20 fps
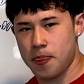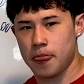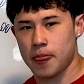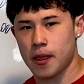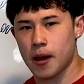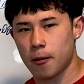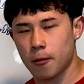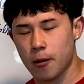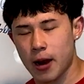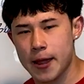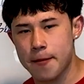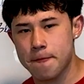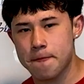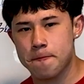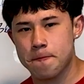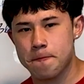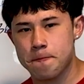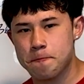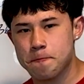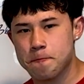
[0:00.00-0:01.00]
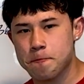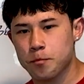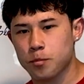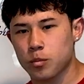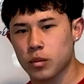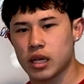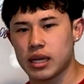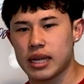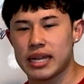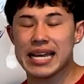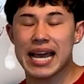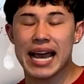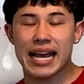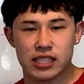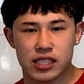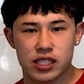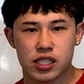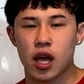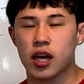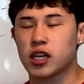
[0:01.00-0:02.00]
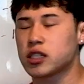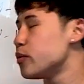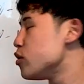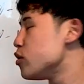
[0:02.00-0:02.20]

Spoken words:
All right. Yeah, it sucks, but